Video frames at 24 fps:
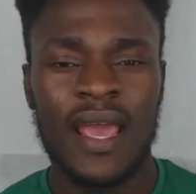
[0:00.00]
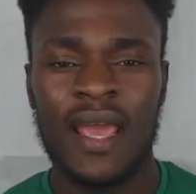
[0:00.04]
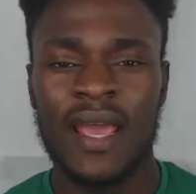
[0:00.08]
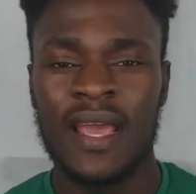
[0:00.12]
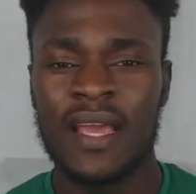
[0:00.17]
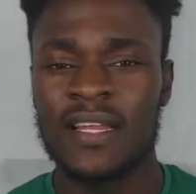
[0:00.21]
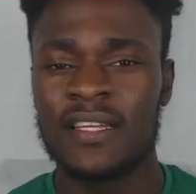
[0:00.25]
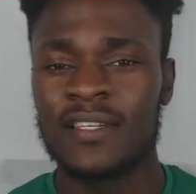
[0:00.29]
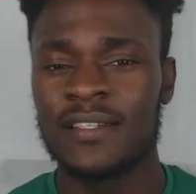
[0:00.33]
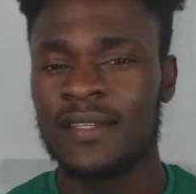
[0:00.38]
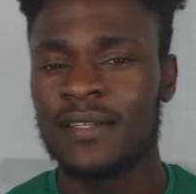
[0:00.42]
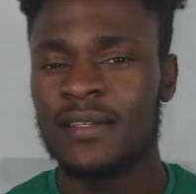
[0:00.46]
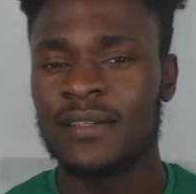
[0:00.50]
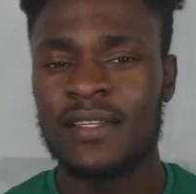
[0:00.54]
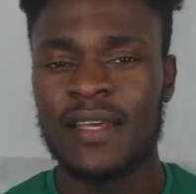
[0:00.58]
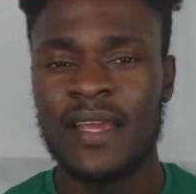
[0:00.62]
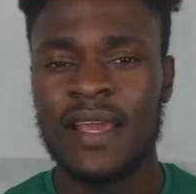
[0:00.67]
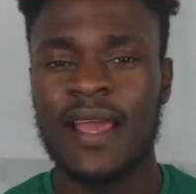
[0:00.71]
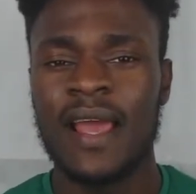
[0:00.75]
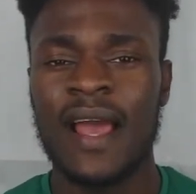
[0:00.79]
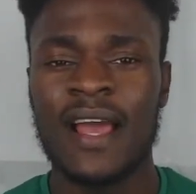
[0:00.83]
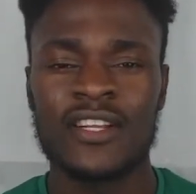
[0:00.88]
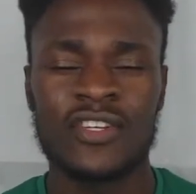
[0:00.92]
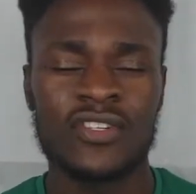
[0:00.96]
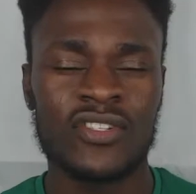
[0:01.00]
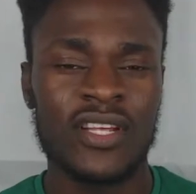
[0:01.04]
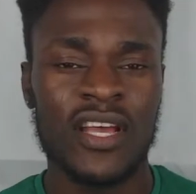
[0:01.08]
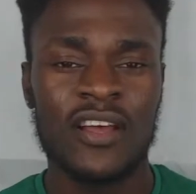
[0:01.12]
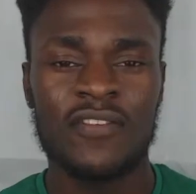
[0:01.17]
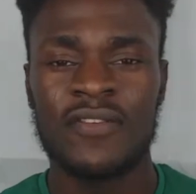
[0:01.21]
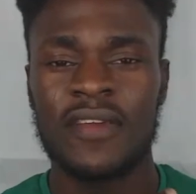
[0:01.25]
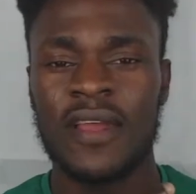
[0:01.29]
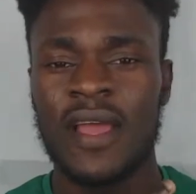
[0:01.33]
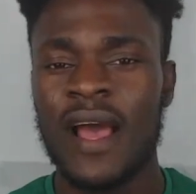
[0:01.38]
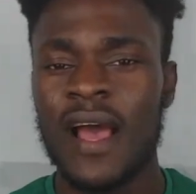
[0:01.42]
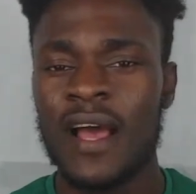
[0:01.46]
And there I just
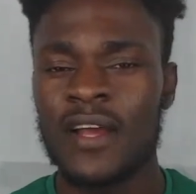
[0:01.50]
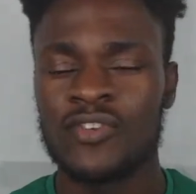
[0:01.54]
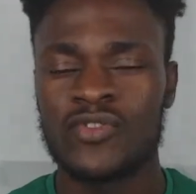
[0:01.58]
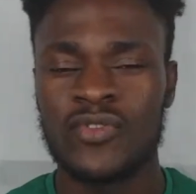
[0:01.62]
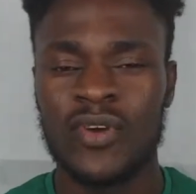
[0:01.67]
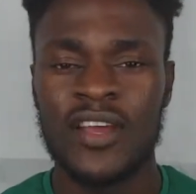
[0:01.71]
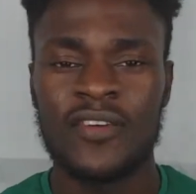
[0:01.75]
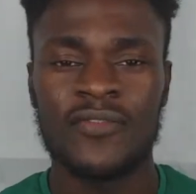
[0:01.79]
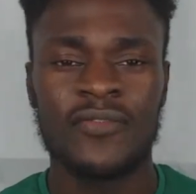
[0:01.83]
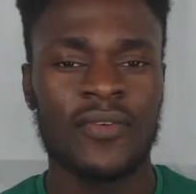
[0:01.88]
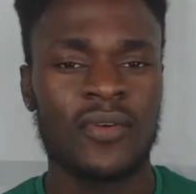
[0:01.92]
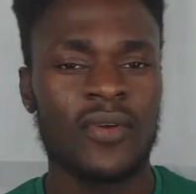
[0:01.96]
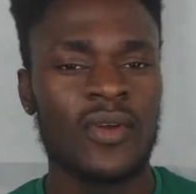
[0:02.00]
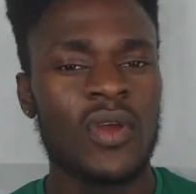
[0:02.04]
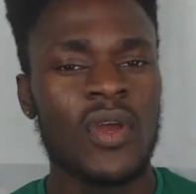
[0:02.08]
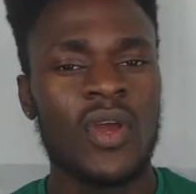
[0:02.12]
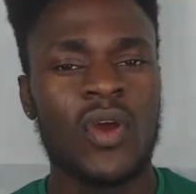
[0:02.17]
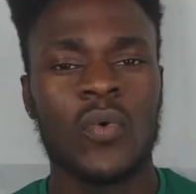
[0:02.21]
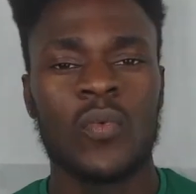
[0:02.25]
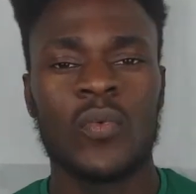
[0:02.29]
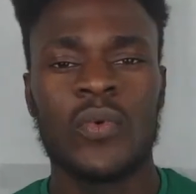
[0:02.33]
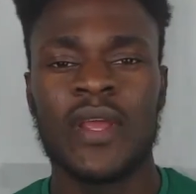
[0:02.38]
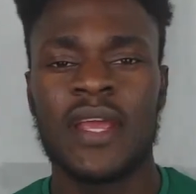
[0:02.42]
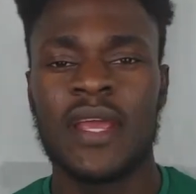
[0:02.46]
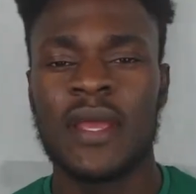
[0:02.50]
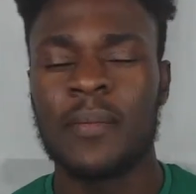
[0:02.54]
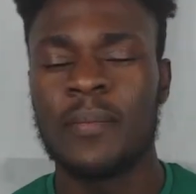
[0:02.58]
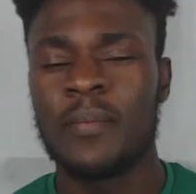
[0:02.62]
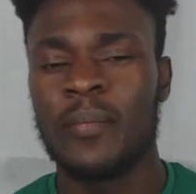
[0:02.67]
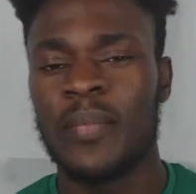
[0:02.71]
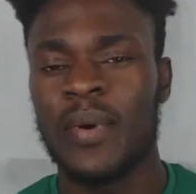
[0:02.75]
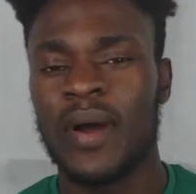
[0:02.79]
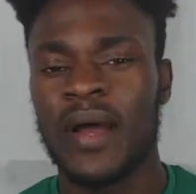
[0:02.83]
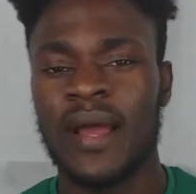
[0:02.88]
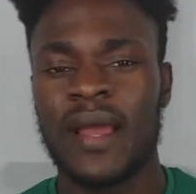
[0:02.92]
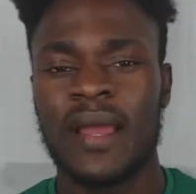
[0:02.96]
have a hard drive
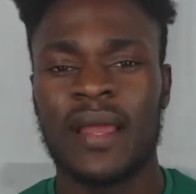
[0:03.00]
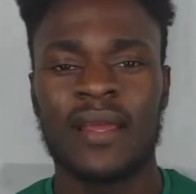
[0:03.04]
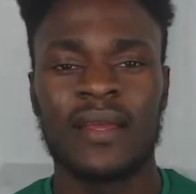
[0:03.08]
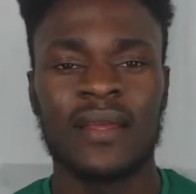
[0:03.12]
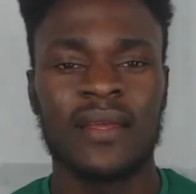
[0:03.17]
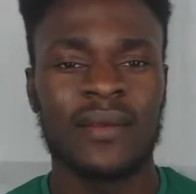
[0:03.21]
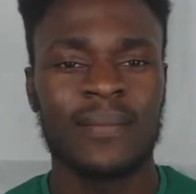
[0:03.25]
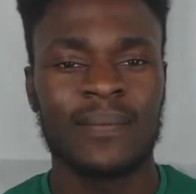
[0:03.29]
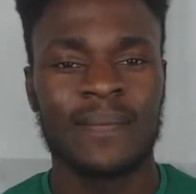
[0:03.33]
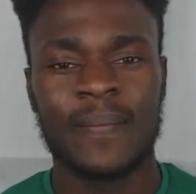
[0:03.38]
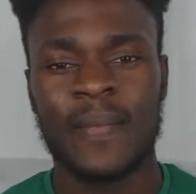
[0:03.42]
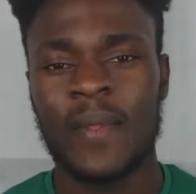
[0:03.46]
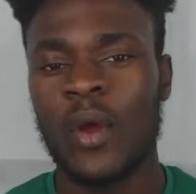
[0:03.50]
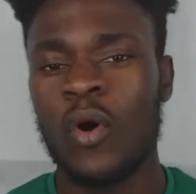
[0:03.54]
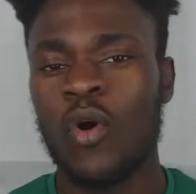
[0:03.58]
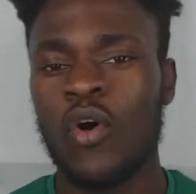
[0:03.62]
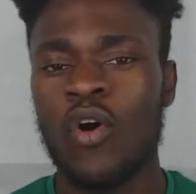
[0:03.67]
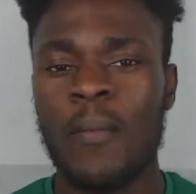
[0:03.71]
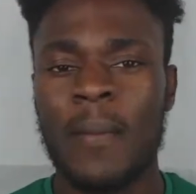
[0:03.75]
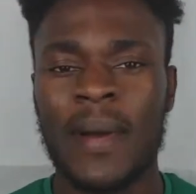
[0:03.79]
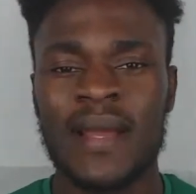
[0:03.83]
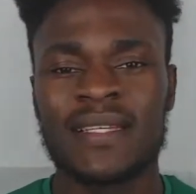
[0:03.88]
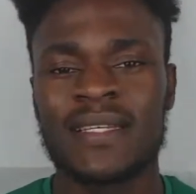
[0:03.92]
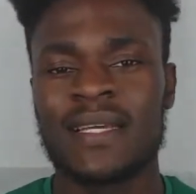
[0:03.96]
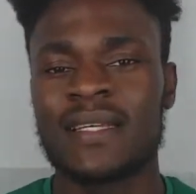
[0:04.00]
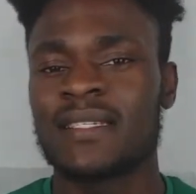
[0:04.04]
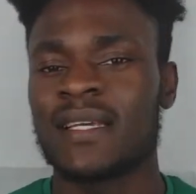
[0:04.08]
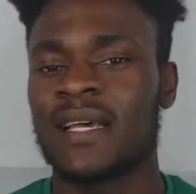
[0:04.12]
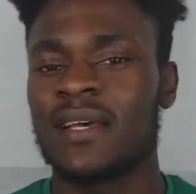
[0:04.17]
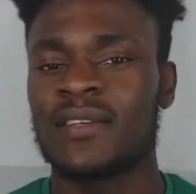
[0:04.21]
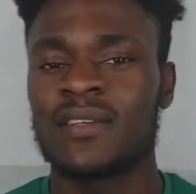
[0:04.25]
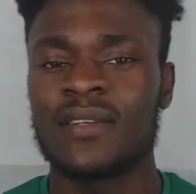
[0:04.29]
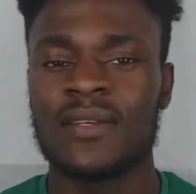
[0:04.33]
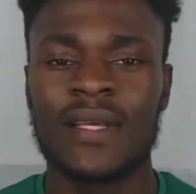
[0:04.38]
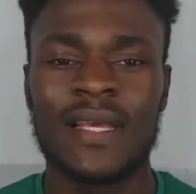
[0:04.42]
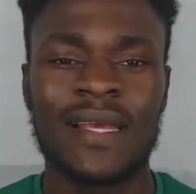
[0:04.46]
whereby all my
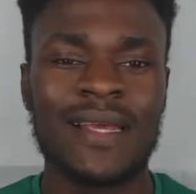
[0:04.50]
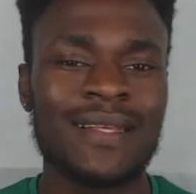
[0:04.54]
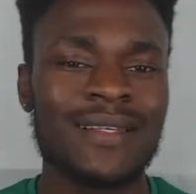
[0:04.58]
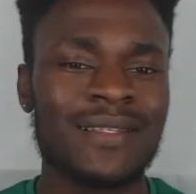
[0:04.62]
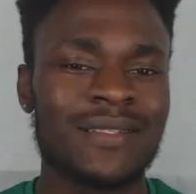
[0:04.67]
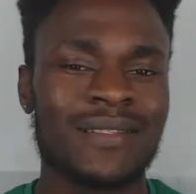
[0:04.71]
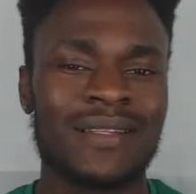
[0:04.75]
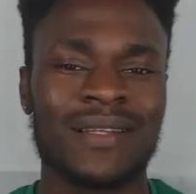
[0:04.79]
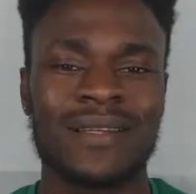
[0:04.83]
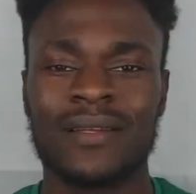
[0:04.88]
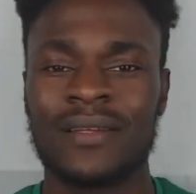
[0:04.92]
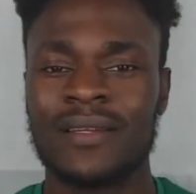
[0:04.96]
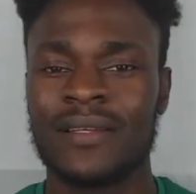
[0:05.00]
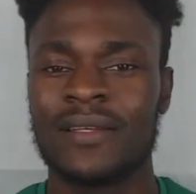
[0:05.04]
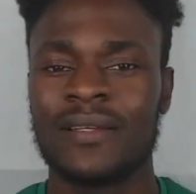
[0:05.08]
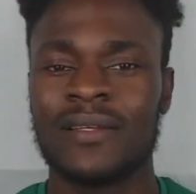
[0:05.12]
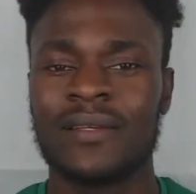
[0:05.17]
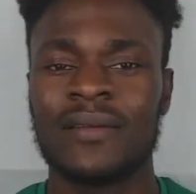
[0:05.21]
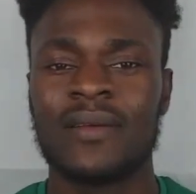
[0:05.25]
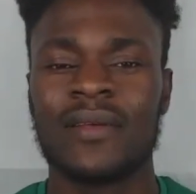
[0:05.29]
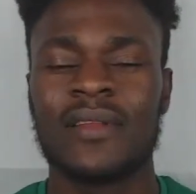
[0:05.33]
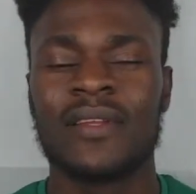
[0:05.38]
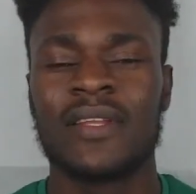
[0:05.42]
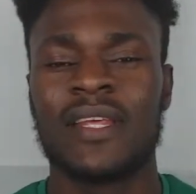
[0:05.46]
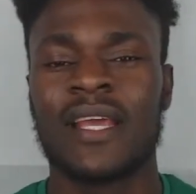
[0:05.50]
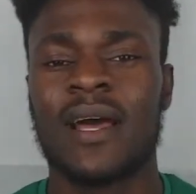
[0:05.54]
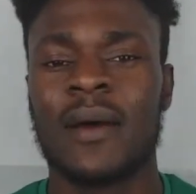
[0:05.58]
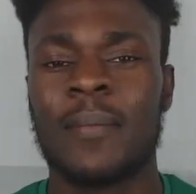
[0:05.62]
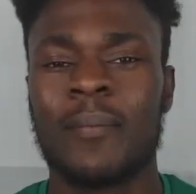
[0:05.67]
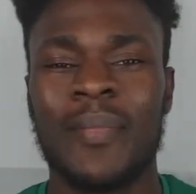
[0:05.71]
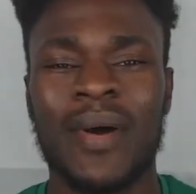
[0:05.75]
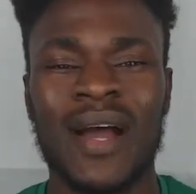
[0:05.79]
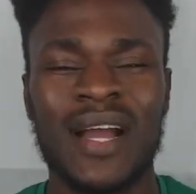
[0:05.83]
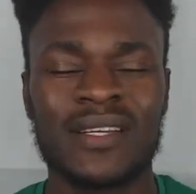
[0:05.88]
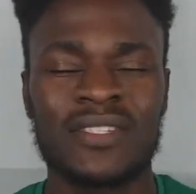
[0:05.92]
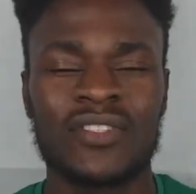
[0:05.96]
data instantly, they are
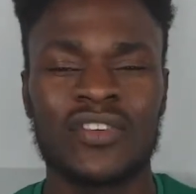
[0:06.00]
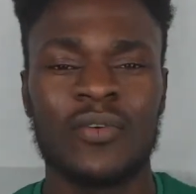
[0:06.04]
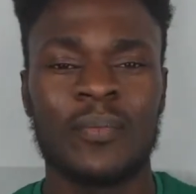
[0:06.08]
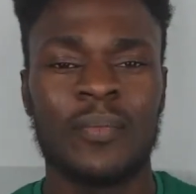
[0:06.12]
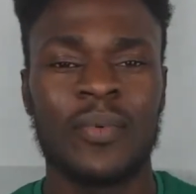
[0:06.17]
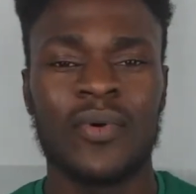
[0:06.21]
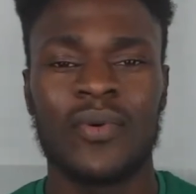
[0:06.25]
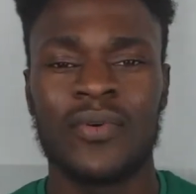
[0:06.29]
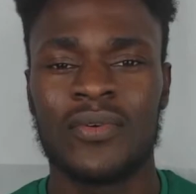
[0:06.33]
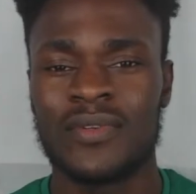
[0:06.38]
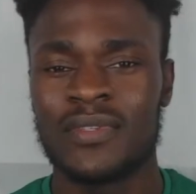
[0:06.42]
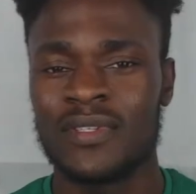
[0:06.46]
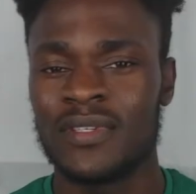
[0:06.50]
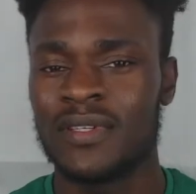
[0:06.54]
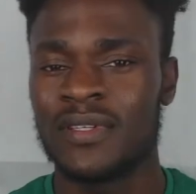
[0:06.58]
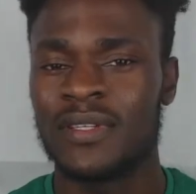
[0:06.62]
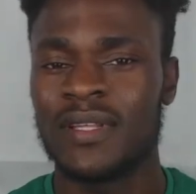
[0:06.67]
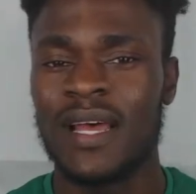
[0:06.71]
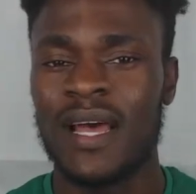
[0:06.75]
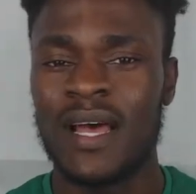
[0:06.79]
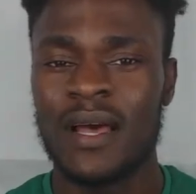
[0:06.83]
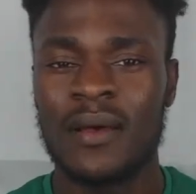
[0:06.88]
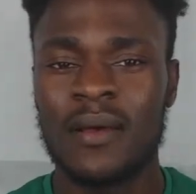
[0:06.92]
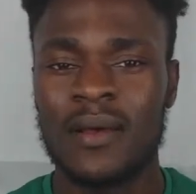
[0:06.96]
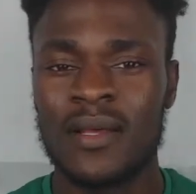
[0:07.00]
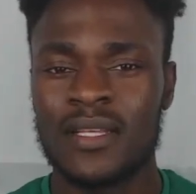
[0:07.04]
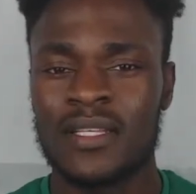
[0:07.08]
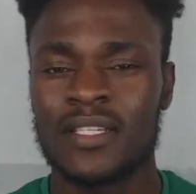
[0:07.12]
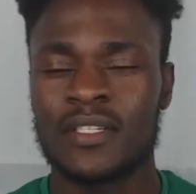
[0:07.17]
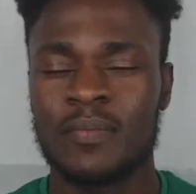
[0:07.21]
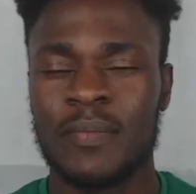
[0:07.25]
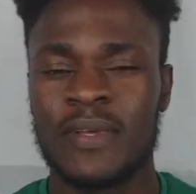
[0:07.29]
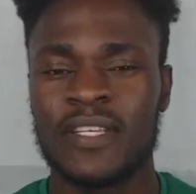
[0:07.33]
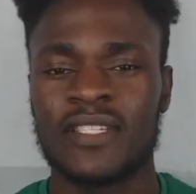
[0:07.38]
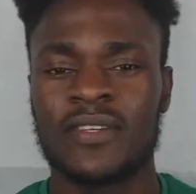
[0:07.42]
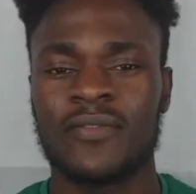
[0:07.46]
backed up on that
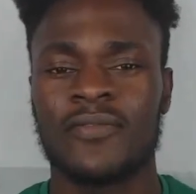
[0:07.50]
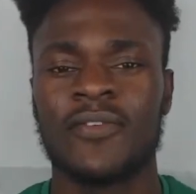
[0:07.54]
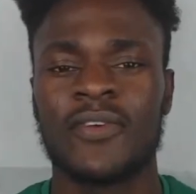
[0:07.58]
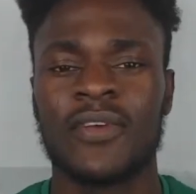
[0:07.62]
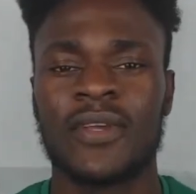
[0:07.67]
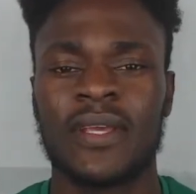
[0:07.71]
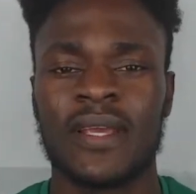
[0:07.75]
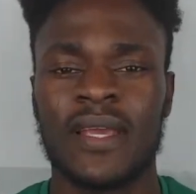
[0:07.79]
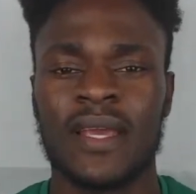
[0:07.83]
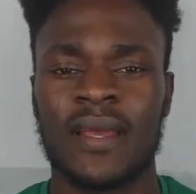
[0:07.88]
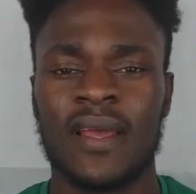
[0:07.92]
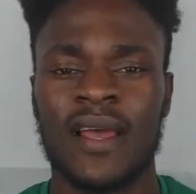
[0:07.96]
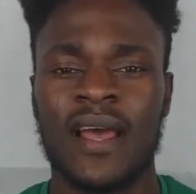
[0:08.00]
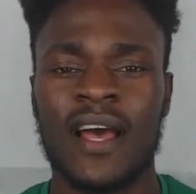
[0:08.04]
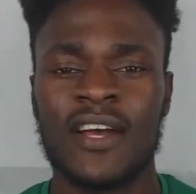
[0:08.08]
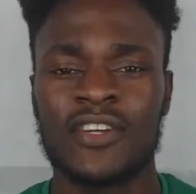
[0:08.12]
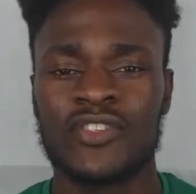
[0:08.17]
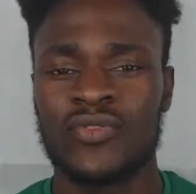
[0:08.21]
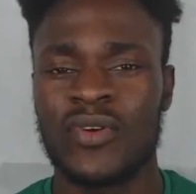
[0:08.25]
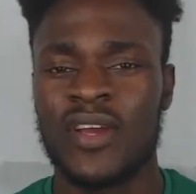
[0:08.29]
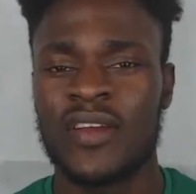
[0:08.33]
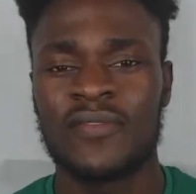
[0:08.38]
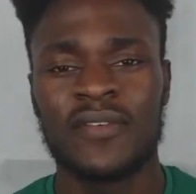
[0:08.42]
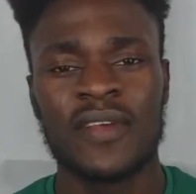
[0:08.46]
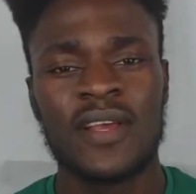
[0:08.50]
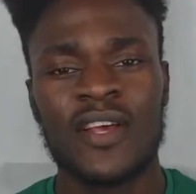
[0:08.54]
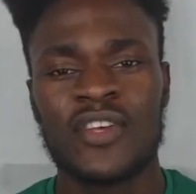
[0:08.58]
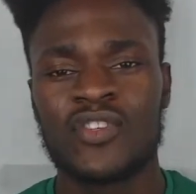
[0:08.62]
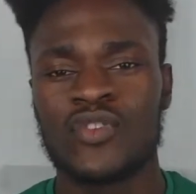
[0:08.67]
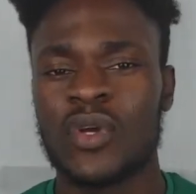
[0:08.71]
specific hard drive.